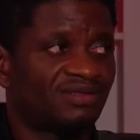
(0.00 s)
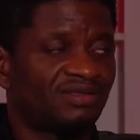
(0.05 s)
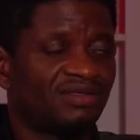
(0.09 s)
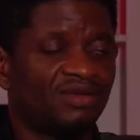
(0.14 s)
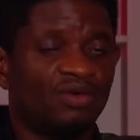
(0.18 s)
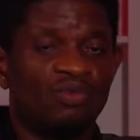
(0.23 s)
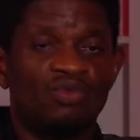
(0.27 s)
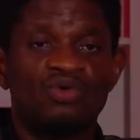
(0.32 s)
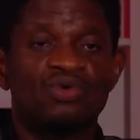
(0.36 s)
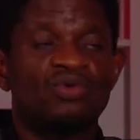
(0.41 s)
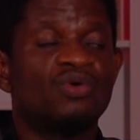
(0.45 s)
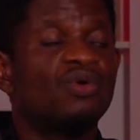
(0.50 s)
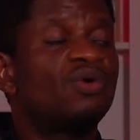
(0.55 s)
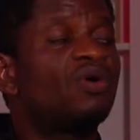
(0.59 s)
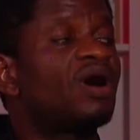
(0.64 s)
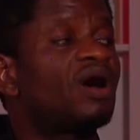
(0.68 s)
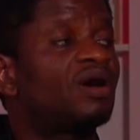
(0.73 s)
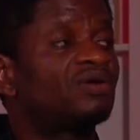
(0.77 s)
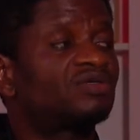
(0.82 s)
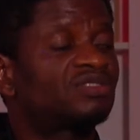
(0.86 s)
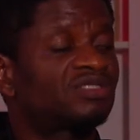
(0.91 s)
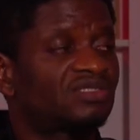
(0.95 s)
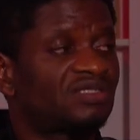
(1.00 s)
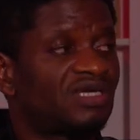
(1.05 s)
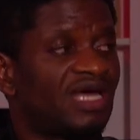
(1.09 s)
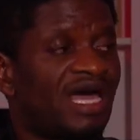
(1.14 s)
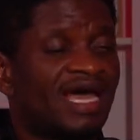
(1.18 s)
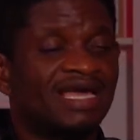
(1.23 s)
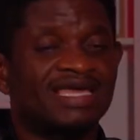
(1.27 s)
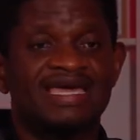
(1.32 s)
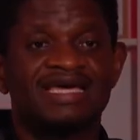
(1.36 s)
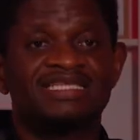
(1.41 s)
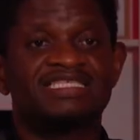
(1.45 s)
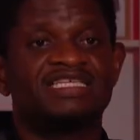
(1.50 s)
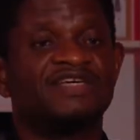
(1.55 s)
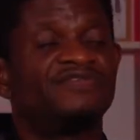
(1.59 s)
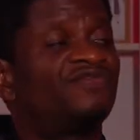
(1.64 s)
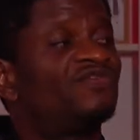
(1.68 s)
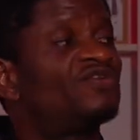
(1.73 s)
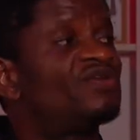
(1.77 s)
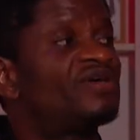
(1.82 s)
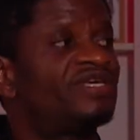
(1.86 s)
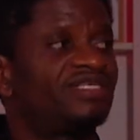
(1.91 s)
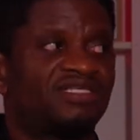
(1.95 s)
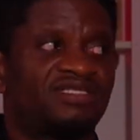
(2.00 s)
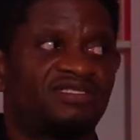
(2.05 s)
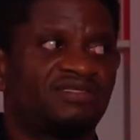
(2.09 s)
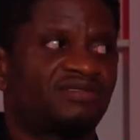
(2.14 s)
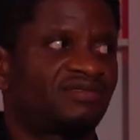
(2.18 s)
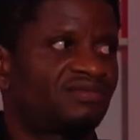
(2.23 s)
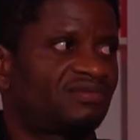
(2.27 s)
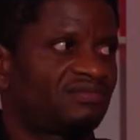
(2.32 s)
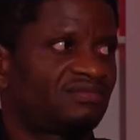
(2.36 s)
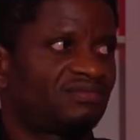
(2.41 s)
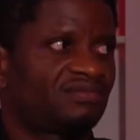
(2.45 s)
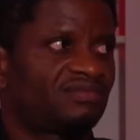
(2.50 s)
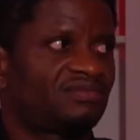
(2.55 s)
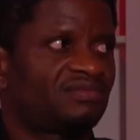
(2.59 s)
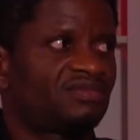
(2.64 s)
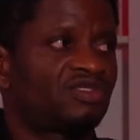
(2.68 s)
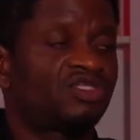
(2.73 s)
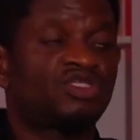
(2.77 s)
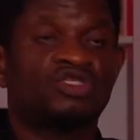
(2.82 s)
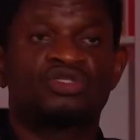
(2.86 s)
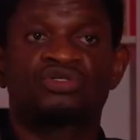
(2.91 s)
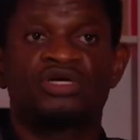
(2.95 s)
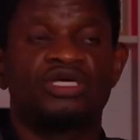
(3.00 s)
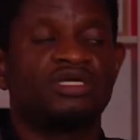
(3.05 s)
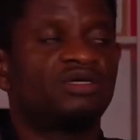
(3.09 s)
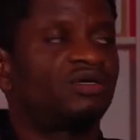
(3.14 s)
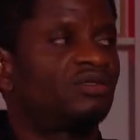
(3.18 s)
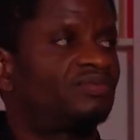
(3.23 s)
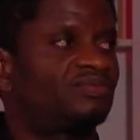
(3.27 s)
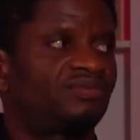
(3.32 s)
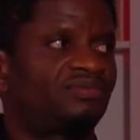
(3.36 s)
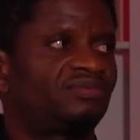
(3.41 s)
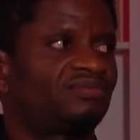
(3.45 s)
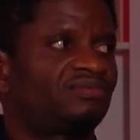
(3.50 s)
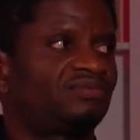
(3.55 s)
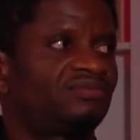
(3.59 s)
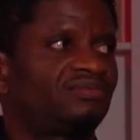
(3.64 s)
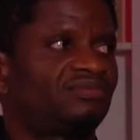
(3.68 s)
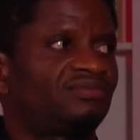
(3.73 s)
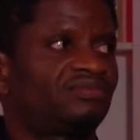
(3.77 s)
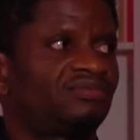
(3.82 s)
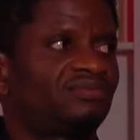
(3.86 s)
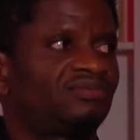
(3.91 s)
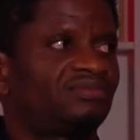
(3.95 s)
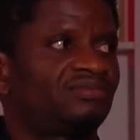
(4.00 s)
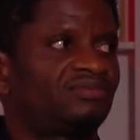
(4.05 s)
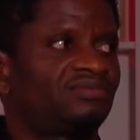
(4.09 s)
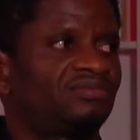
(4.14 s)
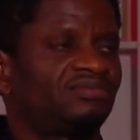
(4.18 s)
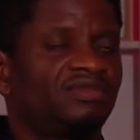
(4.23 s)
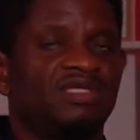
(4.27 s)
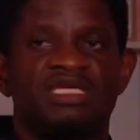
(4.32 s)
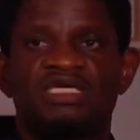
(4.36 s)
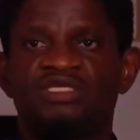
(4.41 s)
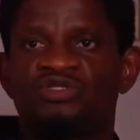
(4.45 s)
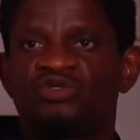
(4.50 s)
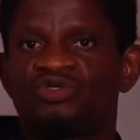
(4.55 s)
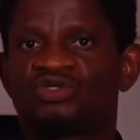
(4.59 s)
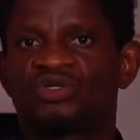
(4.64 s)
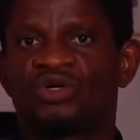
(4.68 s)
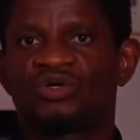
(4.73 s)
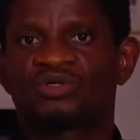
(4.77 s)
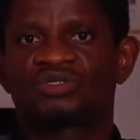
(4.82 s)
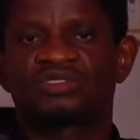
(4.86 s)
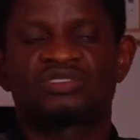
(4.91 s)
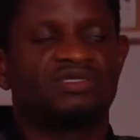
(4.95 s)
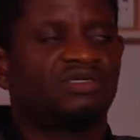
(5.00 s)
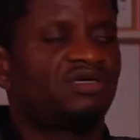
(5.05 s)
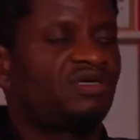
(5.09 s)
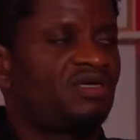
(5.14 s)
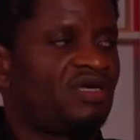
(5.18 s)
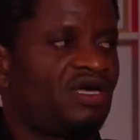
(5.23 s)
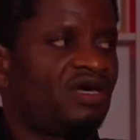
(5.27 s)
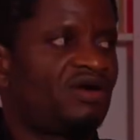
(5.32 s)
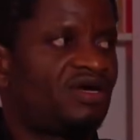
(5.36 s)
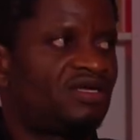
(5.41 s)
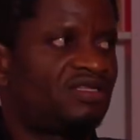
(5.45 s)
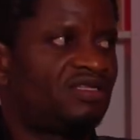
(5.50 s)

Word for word: will go out and get influenced straight up. Mm. Little talks here and